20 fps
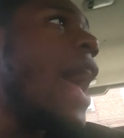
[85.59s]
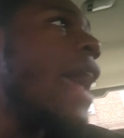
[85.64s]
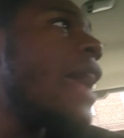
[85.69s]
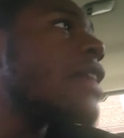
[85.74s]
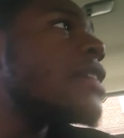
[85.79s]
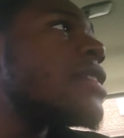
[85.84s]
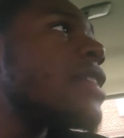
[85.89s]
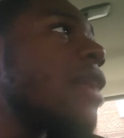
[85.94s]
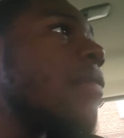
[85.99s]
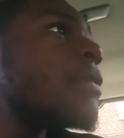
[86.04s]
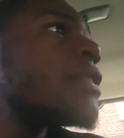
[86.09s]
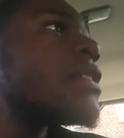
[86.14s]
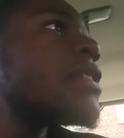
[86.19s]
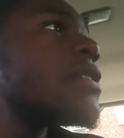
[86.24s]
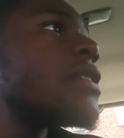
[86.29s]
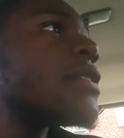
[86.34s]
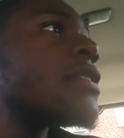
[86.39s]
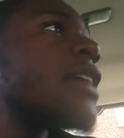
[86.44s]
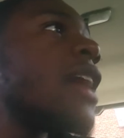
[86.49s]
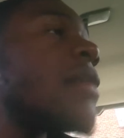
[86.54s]
Actually, I'm gonna
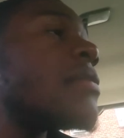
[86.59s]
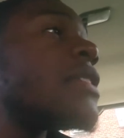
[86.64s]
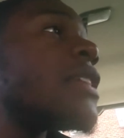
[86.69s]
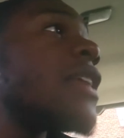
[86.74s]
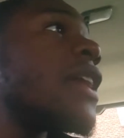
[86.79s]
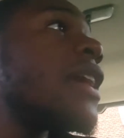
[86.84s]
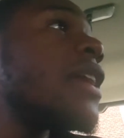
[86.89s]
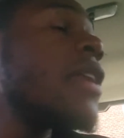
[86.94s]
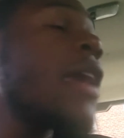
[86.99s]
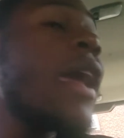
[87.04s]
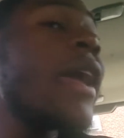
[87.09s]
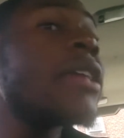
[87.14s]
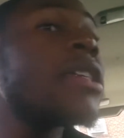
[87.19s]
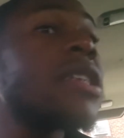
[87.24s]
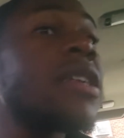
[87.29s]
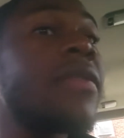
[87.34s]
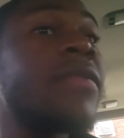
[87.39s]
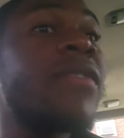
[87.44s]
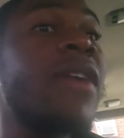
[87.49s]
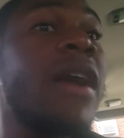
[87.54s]
take the time today to
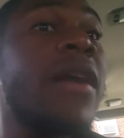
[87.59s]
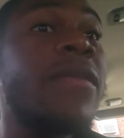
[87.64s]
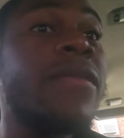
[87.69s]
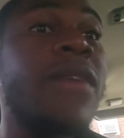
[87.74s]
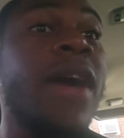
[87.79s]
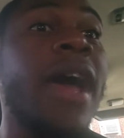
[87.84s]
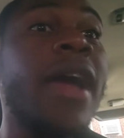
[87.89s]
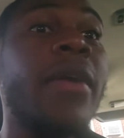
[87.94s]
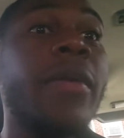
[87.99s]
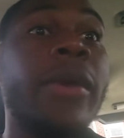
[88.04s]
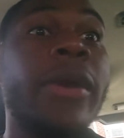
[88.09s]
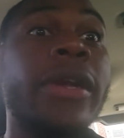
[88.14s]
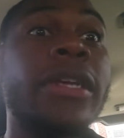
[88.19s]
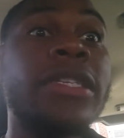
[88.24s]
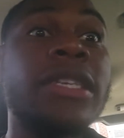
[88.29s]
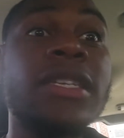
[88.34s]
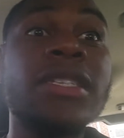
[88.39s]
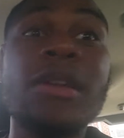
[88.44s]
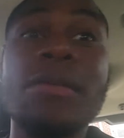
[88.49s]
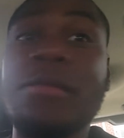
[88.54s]
actually find
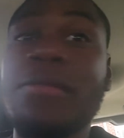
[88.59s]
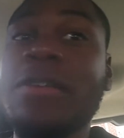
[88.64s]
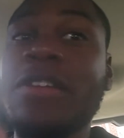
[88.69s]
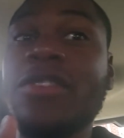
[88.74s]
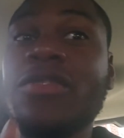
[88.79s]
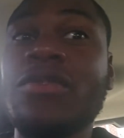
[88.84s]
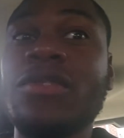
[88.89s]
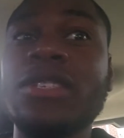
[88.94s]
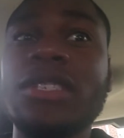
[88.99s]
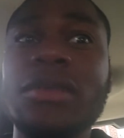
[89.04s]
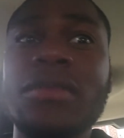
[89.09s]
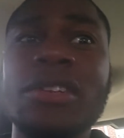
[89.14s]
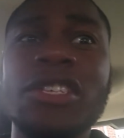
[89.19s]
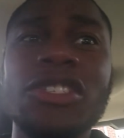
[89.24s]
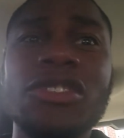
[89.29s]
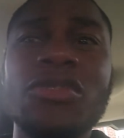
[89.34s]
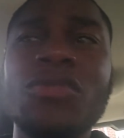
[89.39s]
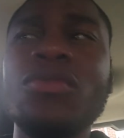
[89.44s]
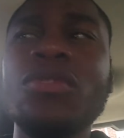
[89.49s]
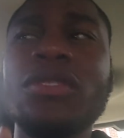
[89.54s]
fireworks because I'm gonna be doing some
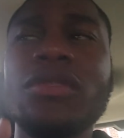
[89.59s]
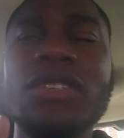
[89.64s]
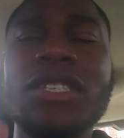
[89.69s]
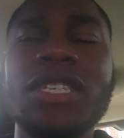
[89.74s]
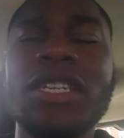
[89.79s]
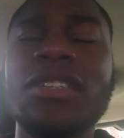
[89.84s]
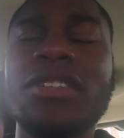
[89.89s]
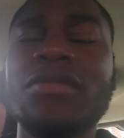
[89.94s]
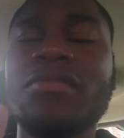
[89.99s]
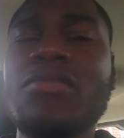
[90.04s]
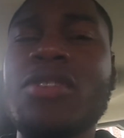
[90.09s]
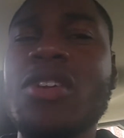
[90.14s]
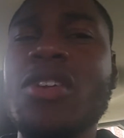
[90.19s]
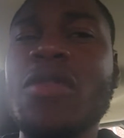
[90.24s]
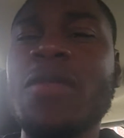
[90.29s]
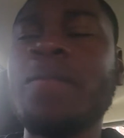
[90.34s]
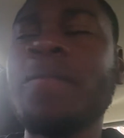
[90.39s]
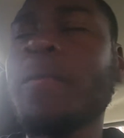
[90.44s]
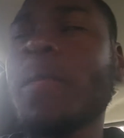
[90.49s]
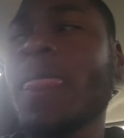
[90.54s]
exclusive shit
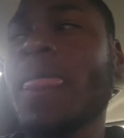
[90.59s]
tomorrow.